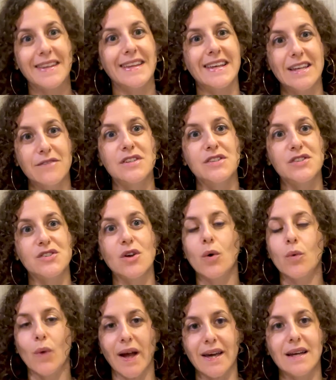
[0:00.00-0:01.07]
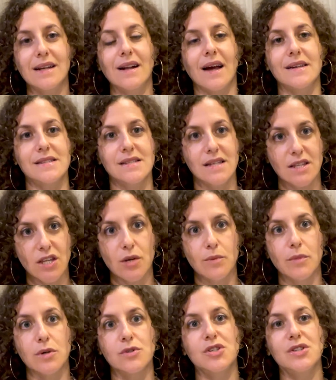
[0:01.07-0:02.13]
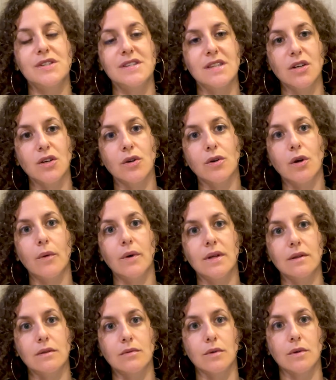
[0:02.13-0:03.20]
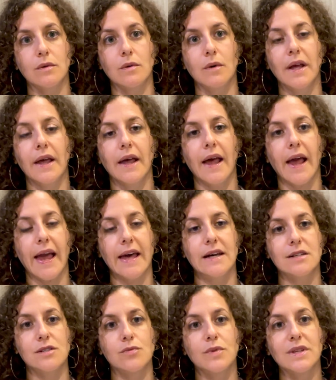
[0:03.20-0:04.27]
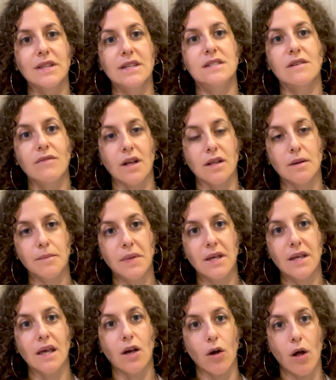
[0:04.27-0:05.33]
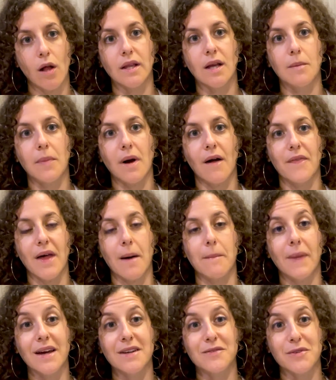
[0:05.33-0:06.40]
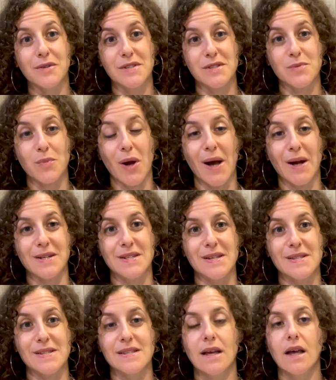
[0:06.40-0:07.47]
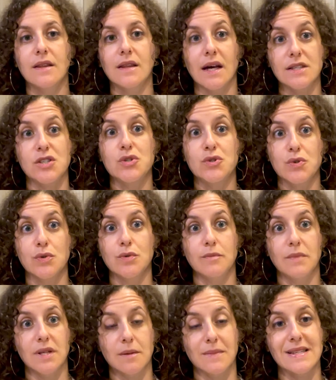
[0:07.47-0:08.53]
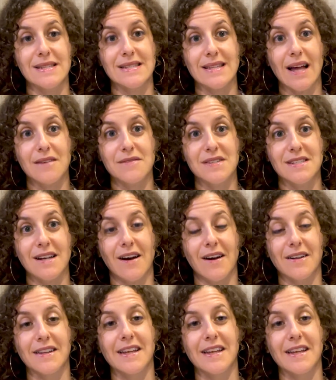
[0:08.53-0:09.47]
even so, recognizing the emotions that you're going through and really developing and calling upon that mindfulness practice, that's a true minimalist lifestyle.